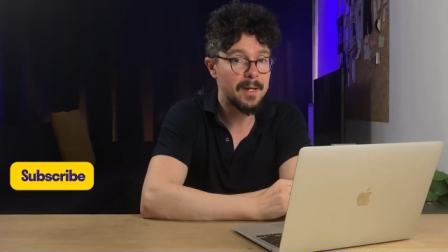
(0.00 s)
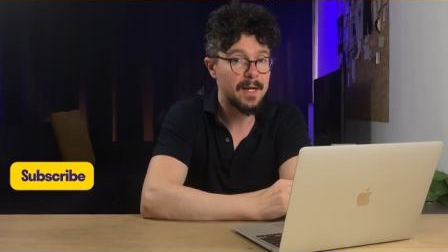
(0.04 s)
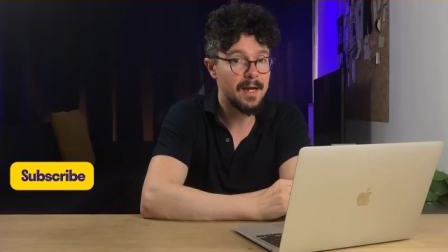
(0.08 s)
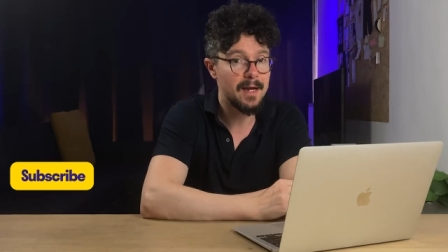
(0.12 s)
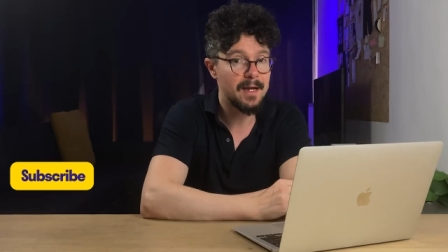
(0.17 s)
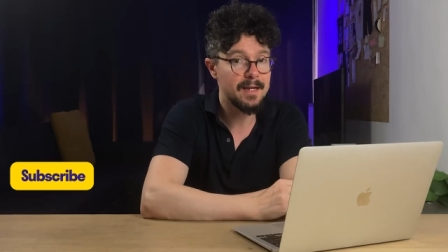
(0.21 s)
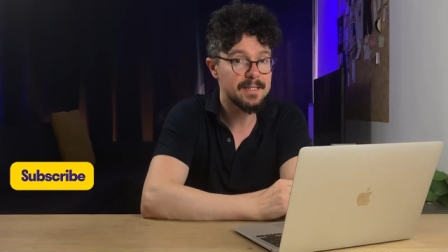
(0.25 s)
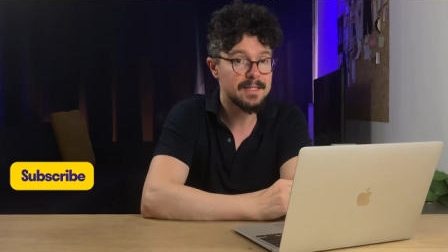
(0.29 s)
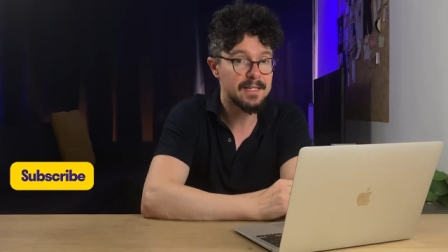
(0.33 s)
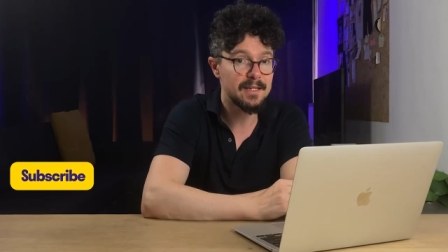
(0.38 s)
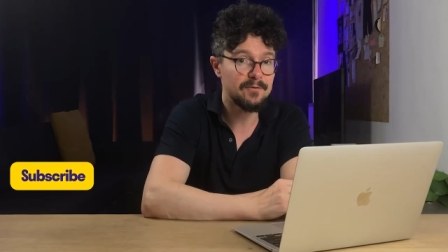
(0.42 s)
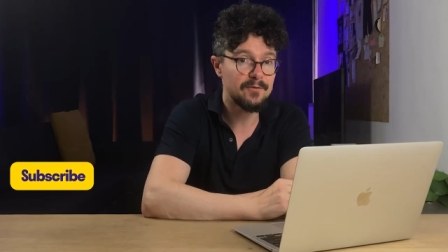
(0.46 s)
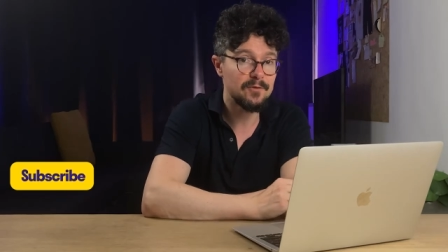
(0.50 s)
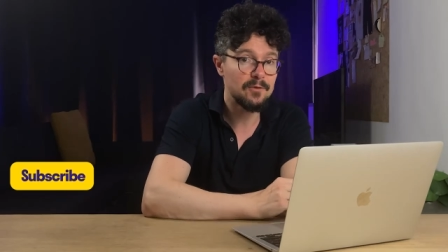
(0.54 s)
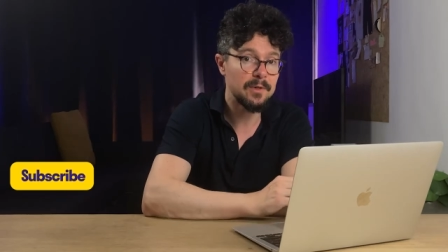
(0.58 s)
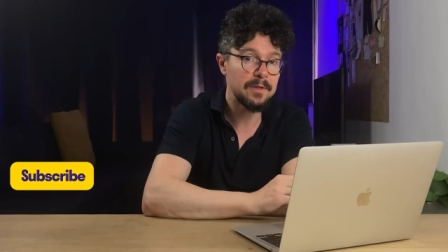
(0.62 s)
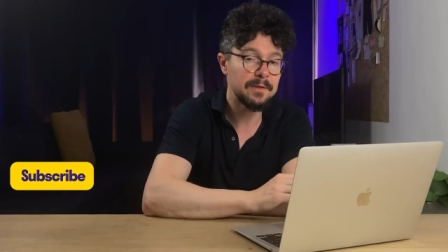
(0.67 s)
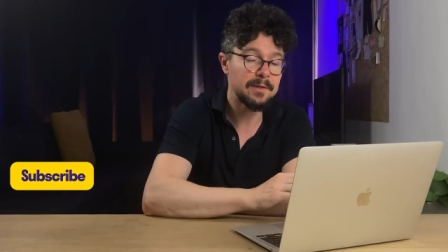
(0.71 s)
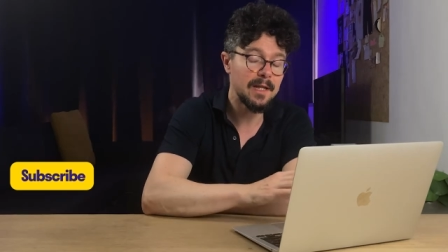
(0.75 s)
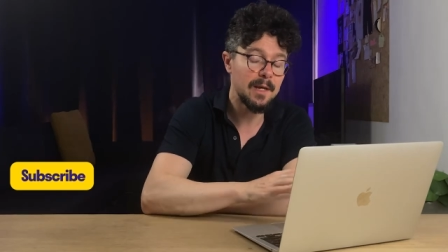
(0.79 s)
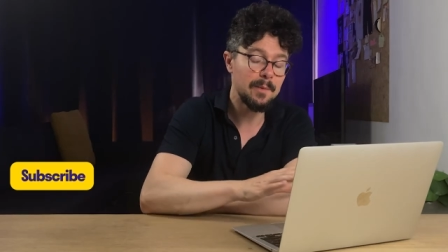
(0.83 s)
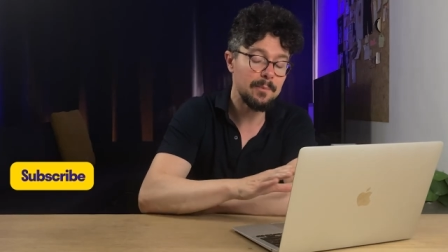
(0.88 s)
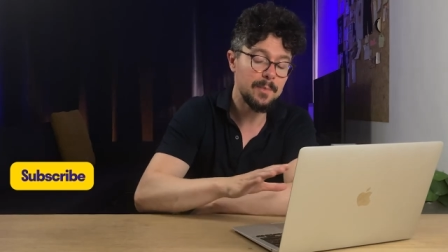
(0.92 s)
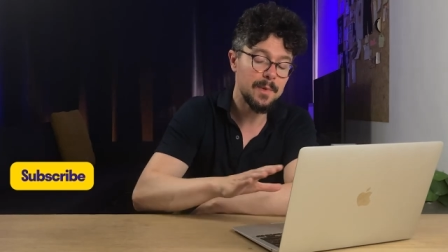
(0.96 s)
guys, if you
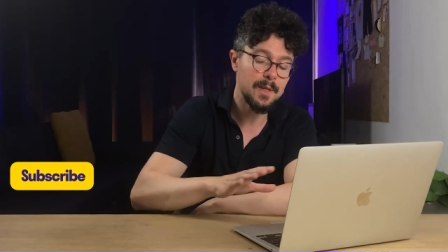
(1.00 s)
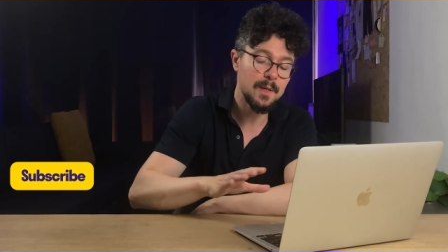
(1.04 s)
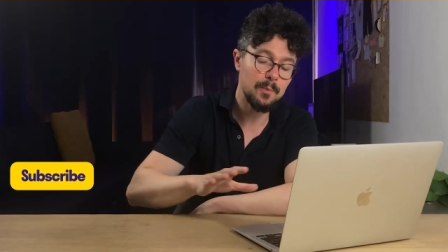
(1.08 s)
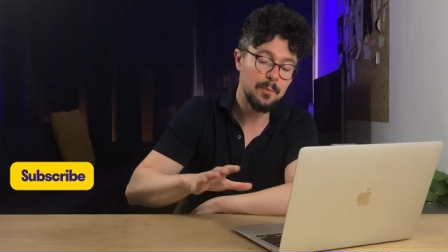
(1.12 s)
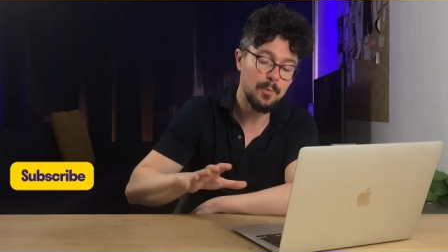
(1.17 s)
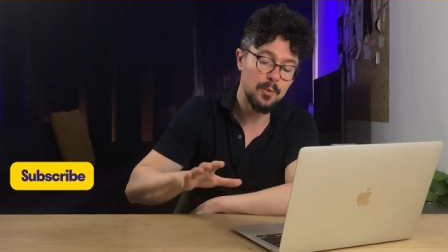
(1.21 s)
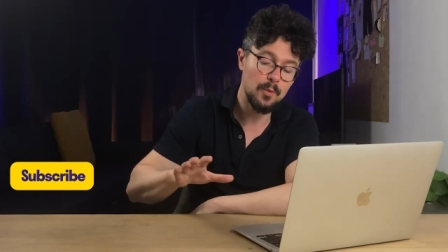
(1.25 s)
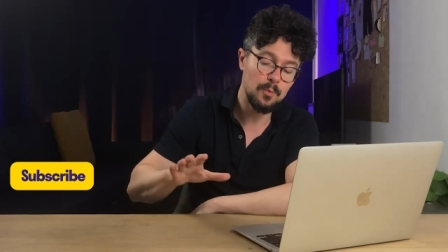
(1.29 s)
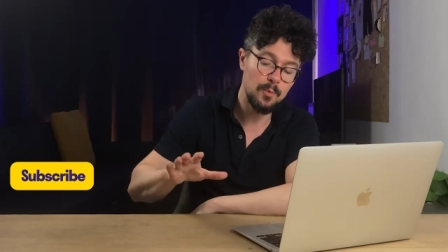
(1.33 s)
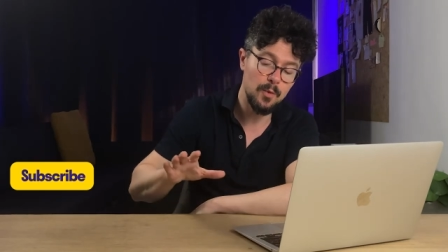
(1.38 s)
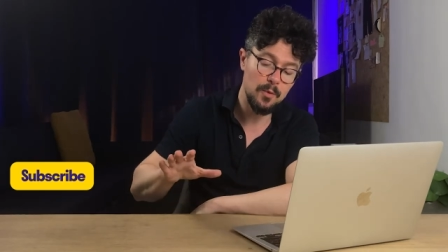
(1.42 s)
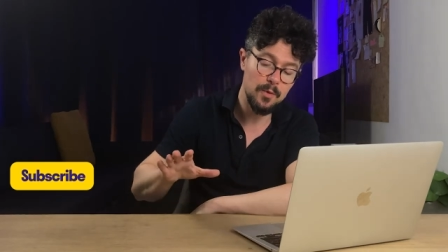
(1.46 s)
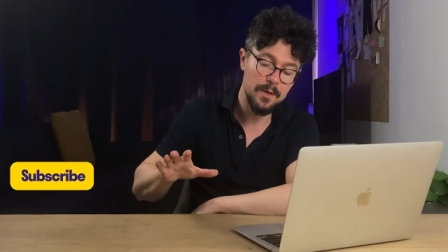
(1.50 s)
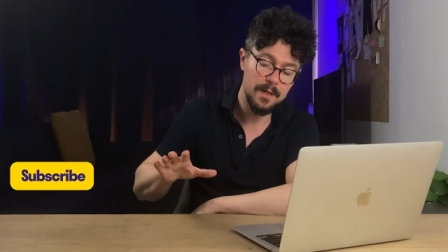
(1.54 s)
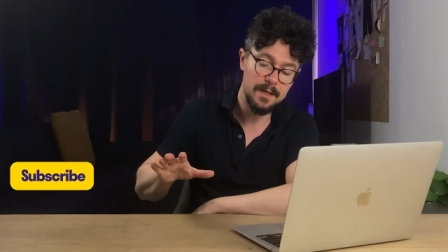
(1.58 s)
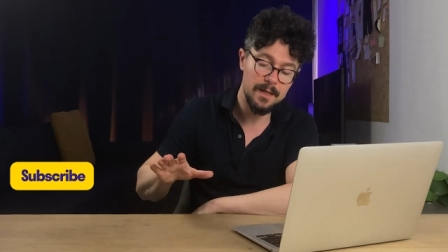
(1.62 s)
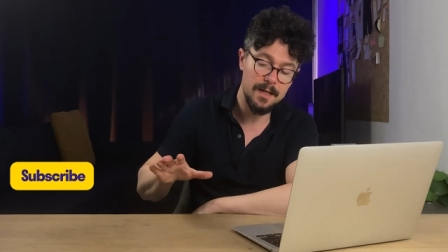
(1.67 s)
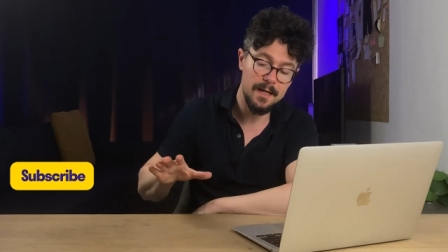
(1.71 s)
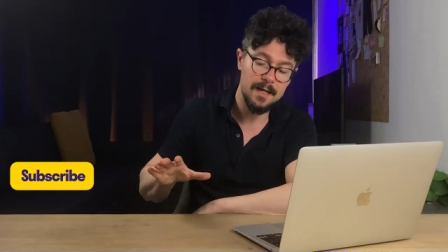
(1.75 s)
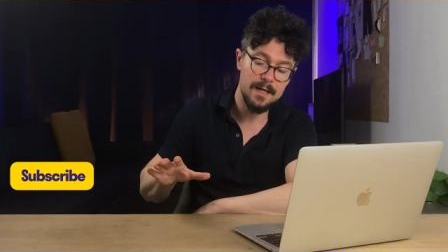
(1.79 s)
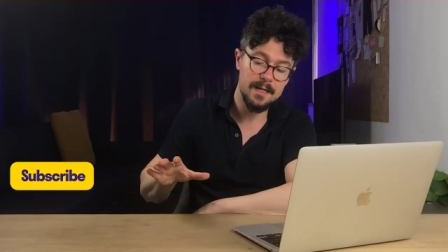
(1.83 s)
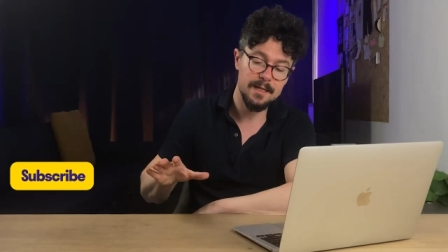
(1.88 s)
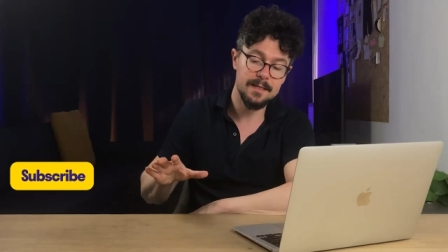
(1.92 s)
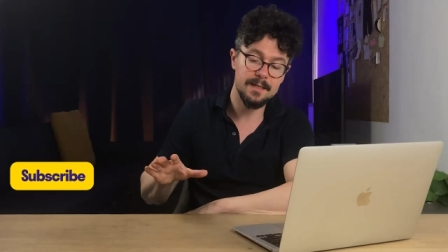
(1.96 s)
end up being
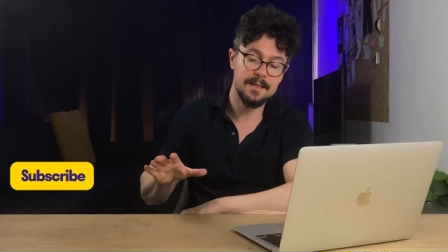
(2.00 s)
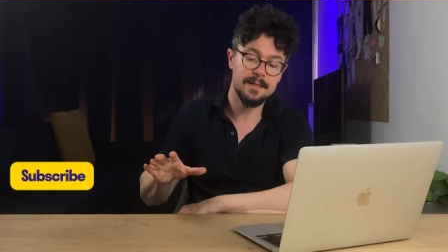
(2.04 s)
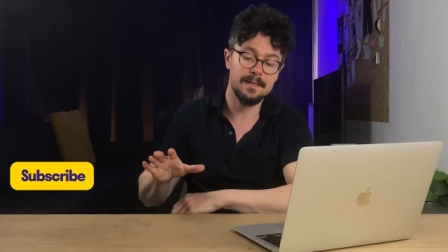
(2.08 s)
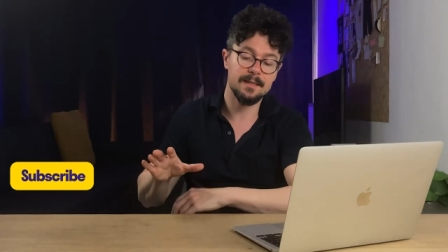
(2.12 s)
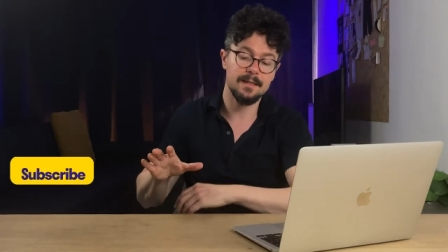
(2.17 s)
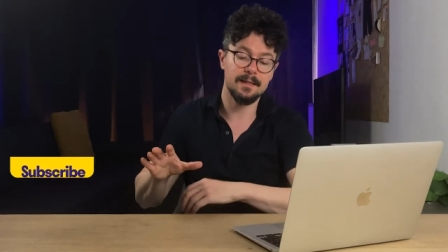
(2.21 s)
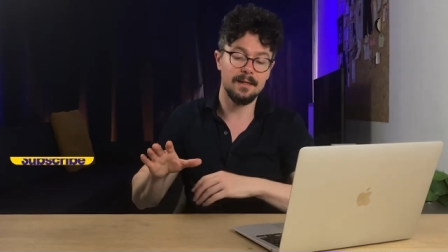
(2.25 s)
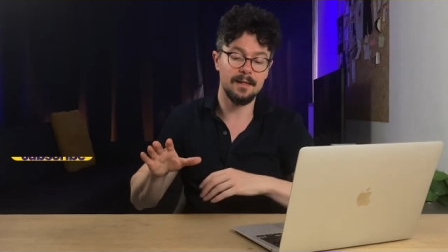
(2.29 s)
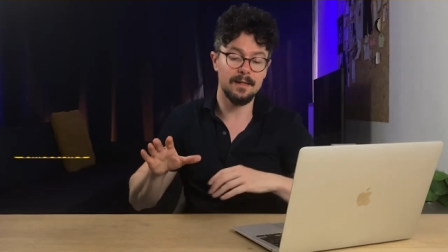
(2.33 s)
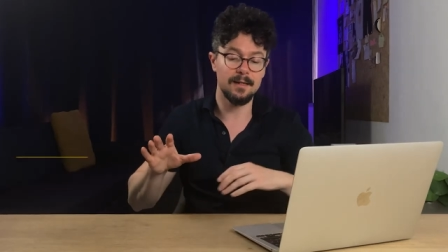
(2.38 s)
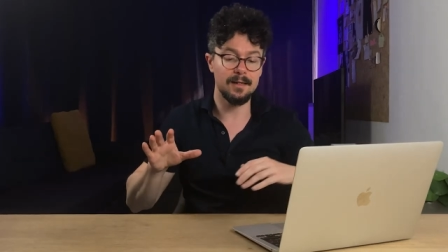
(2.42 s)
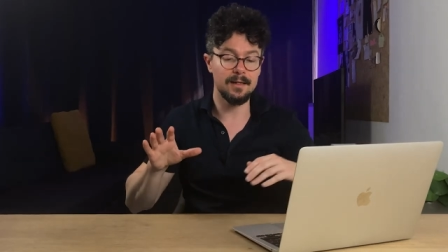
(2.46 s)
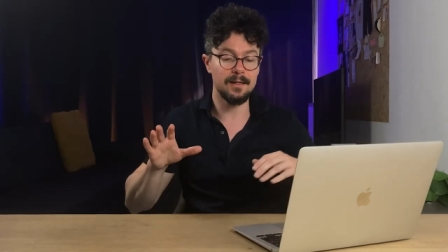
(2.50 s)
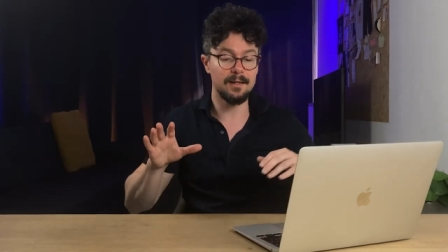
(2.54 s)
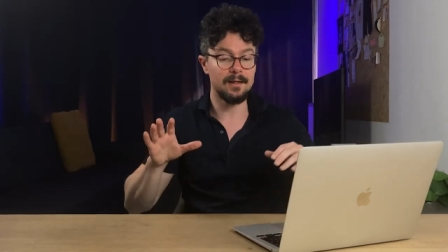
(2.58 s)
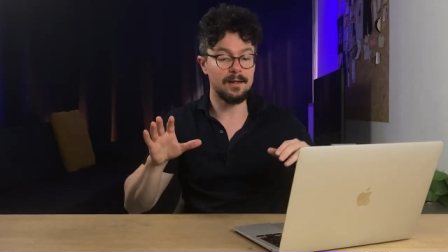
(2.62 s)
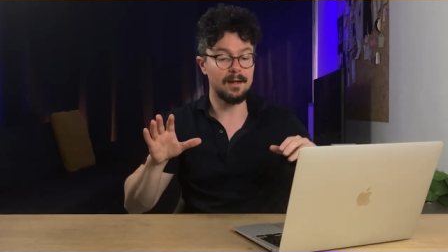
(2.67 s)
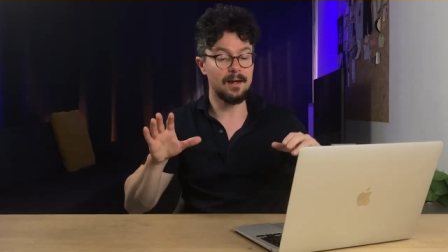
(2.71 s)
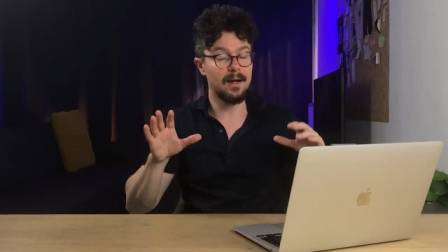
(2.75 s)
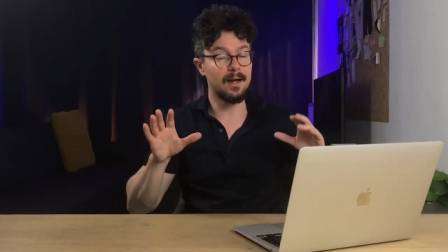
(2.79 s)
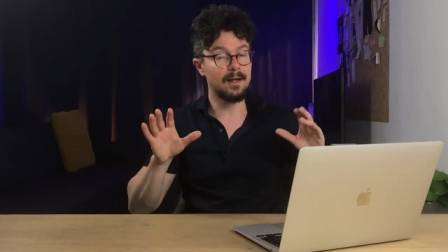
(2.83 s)
promoted as uh,